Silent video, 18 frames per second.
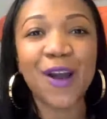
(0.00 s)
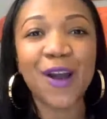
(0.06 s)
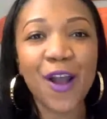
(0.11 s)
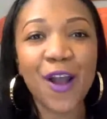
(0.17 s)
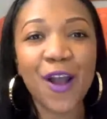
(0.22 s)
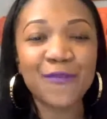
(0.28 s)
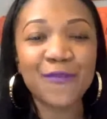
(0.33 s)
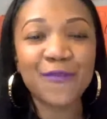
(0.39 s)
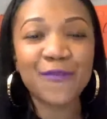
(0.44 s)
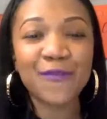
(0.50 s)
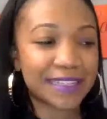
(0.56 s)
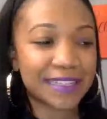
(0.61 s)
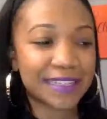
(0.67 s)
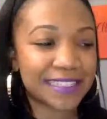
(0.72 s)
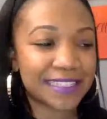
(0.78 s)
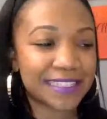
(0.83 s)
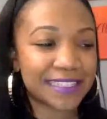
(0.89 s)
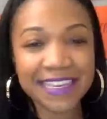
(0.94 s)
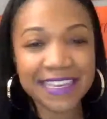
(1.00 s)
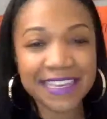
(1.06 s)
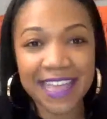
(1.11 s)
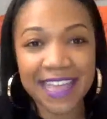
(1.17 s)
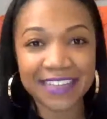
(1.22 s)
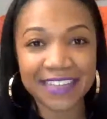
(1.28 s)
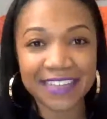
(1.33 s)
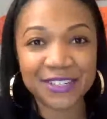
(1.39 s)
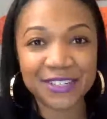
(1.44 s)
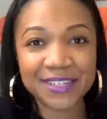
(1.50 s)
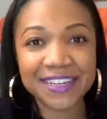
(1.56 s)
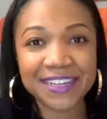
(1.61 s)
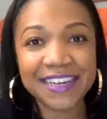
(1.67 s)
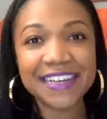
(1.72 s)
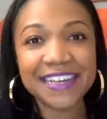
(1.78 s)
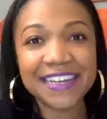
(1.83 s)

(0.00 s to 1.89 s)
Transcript: hard for a teenager